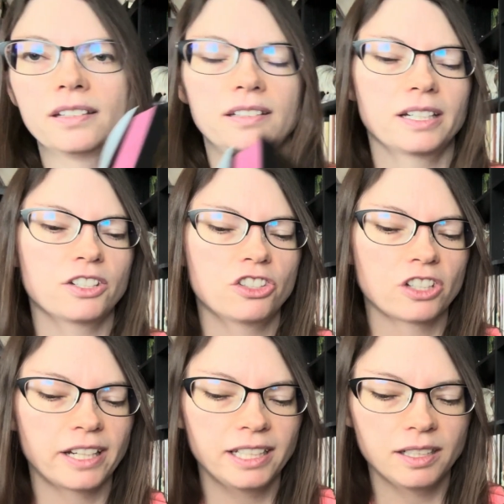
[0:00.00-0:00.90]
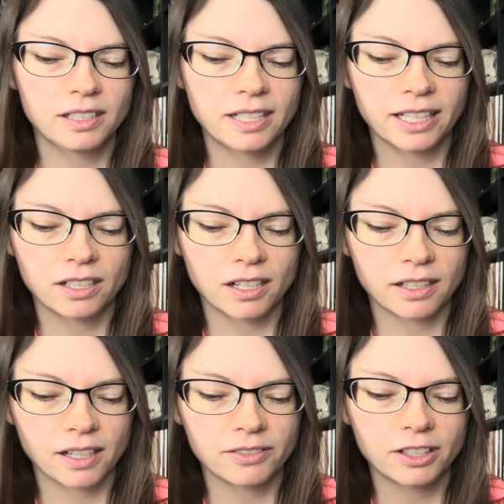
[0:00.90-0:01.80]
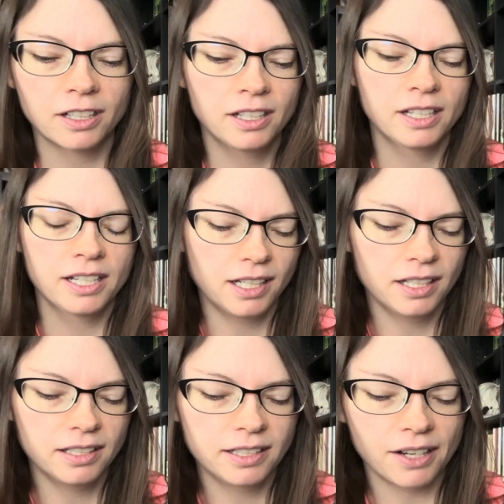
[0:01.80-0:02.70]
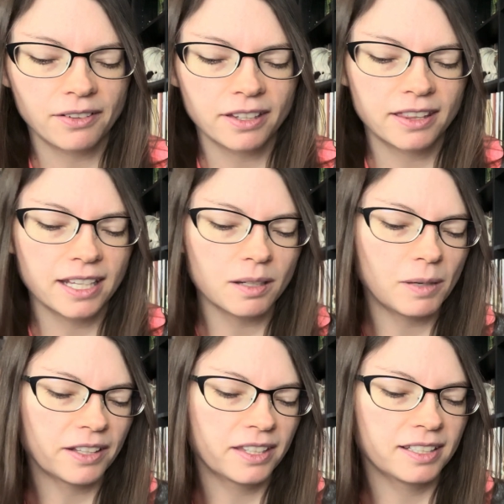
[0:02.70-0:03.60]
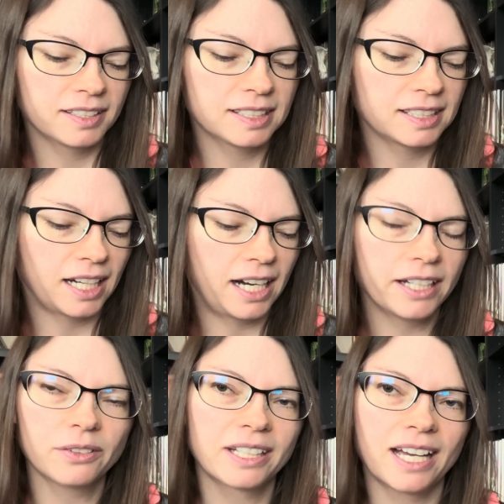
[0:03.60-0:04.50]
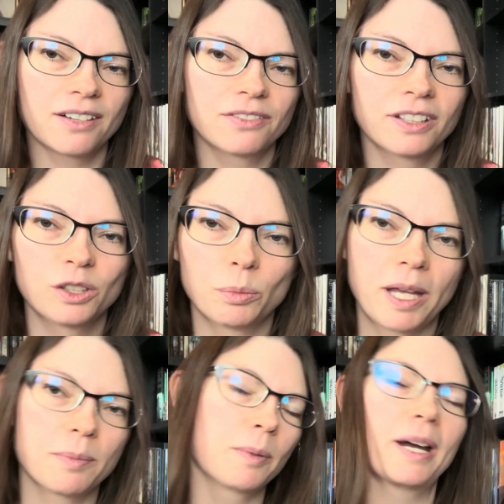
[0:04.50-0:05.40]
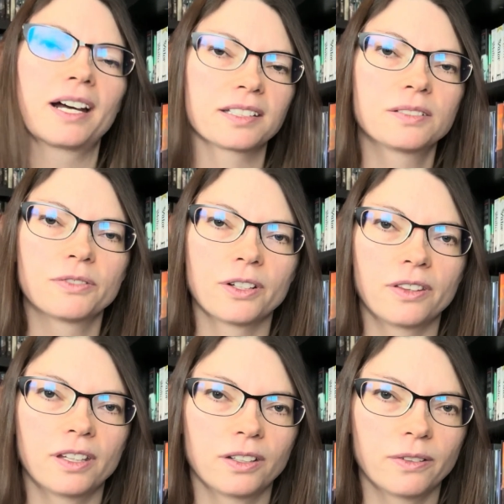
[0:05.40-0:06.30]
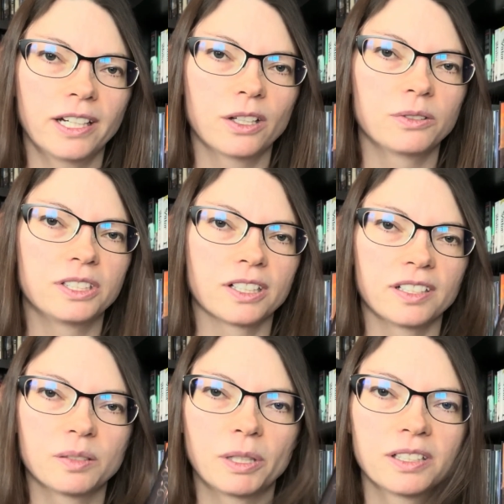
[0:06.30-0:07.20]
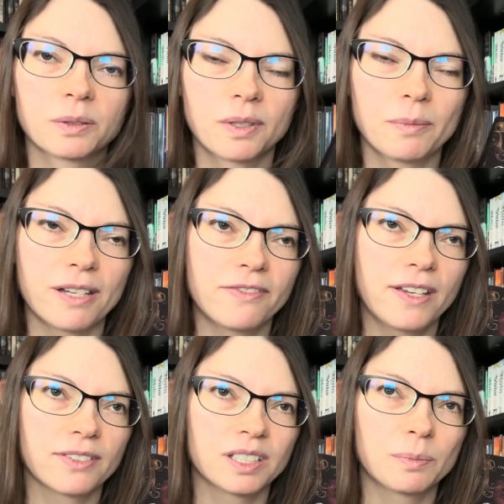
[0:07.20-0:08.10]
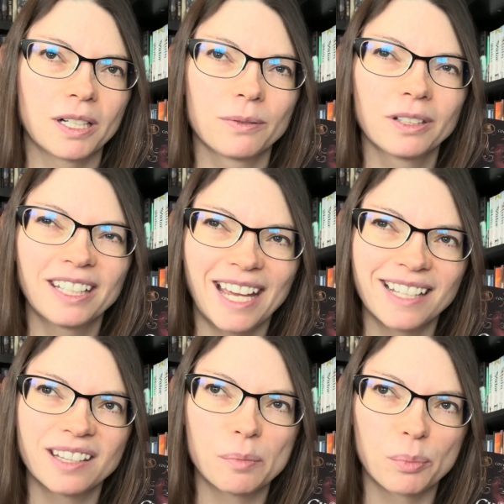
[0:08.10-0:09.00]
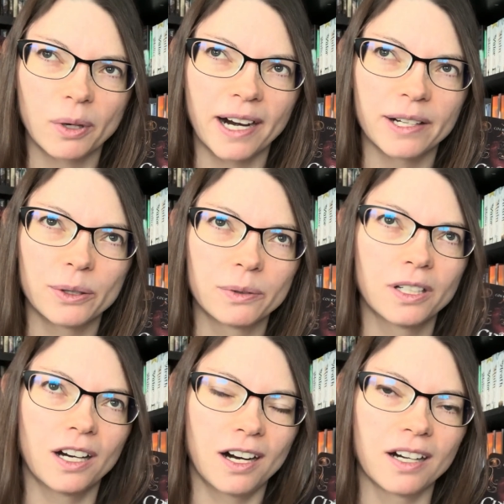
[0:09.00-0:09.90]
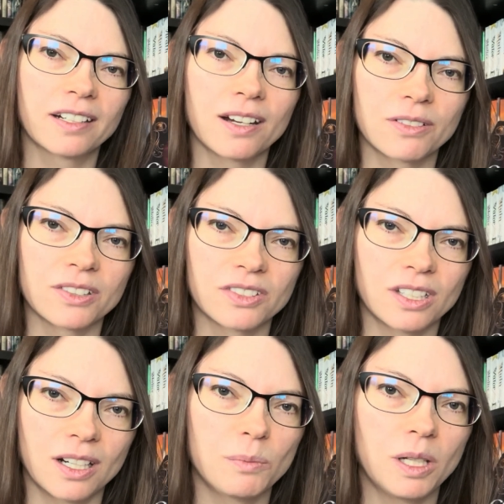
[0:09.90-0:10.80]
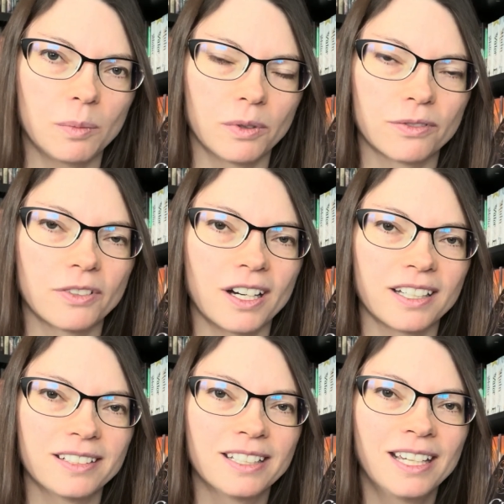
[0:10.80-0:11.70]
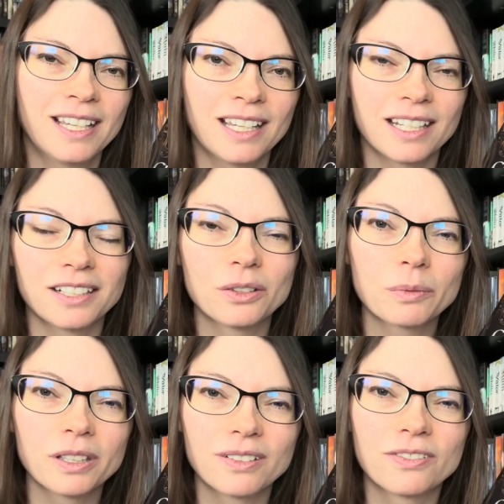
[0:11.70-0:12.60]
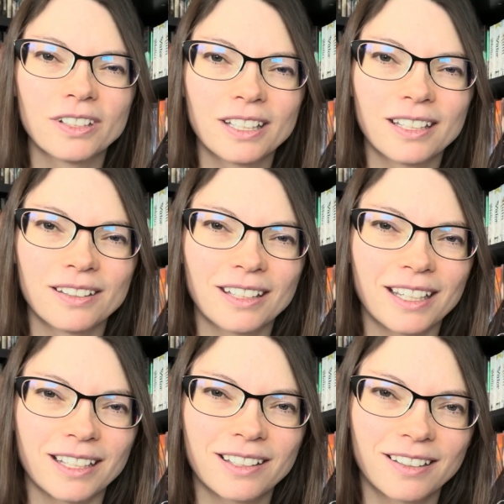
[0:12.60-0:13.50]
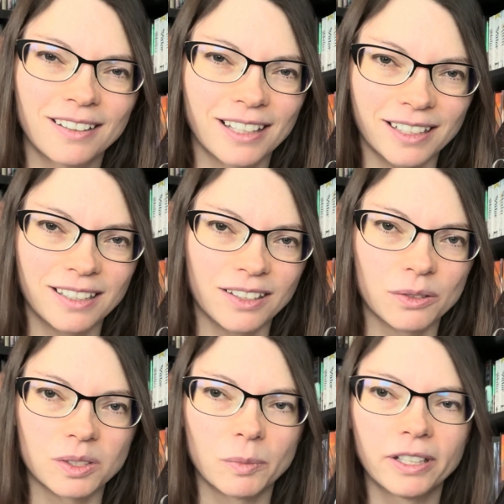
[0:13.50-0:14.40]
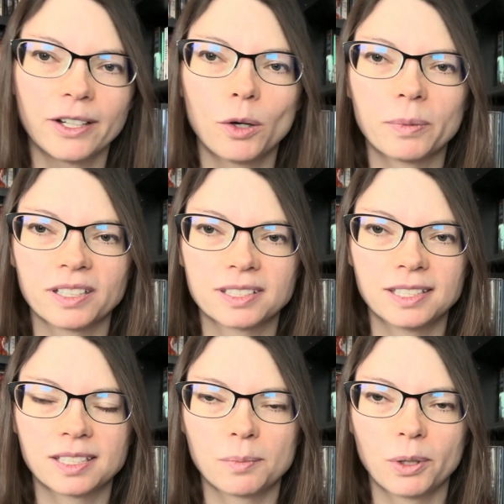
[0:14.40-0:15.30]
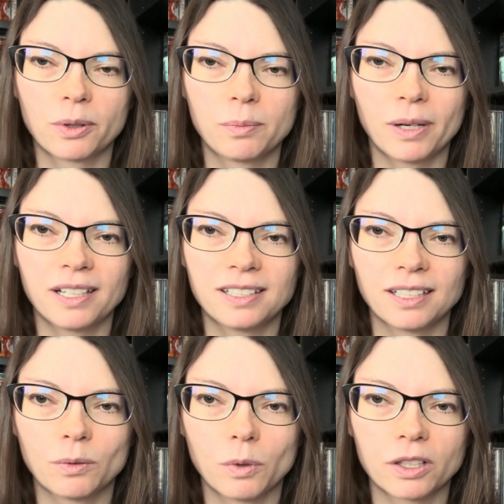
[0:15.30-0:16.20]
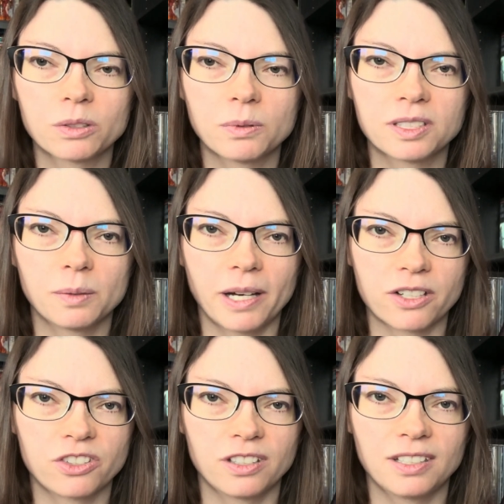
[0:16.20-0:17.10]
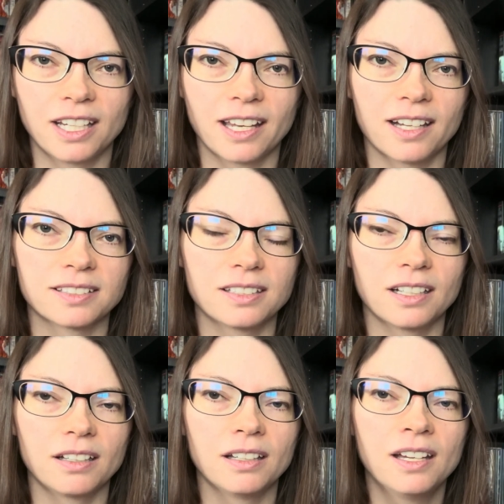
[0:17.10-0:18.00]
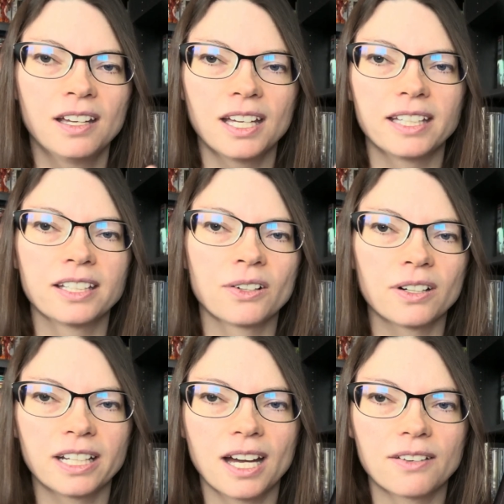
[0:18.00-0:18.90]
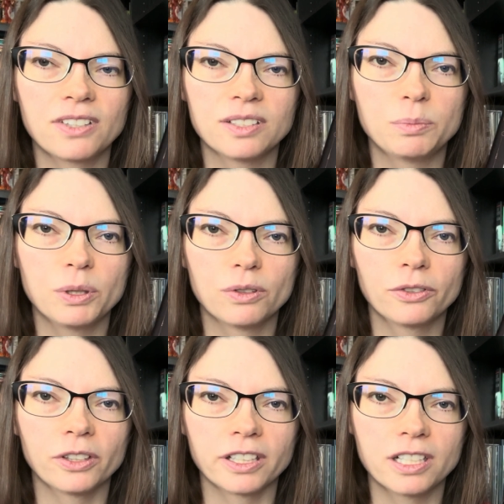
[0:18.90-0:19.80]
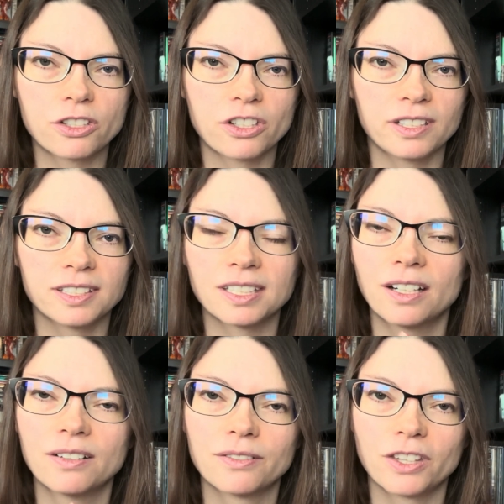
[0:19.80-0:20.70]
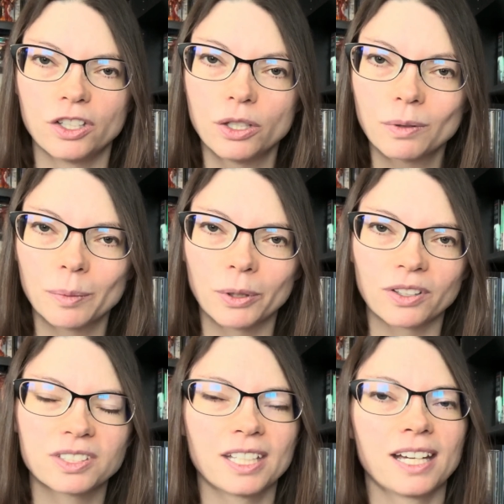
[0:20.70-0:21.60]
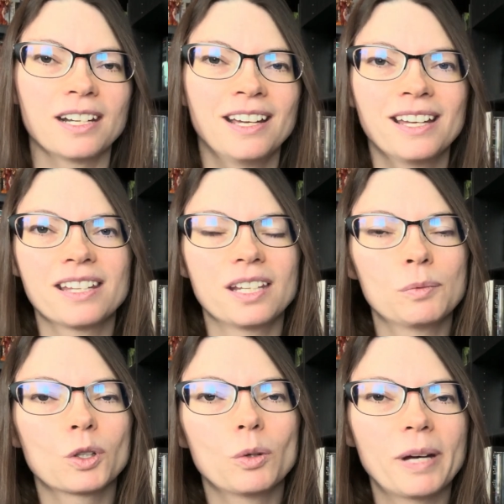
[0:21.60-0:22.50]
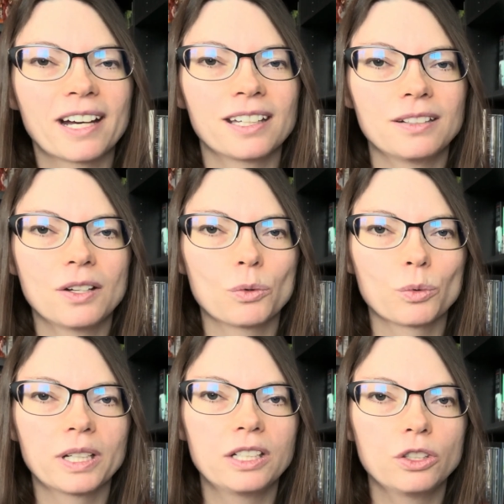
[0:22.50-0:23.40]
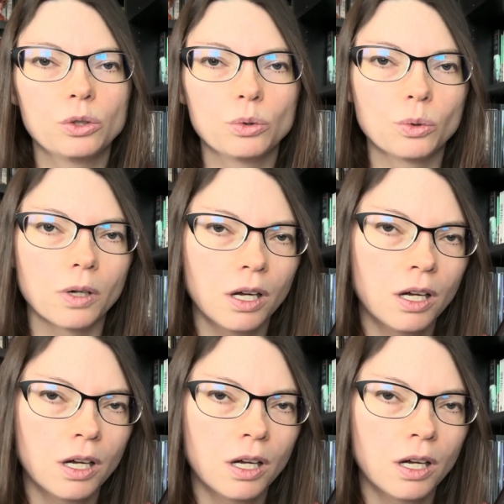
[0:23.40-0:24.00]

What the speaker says: Nice shiny naked hardcover. Now, the thing about this, I only have little paperbacks for the Greatcoat series, but it's one of my favorites, but I really hate the brown hardcovers that I've been able to find, and I don't really feel like collecting those. I'm really hoping, since the Broken Binding works with Sebastian de Castell, and they already have these beautiful editions of the newer books, that they will go back and redo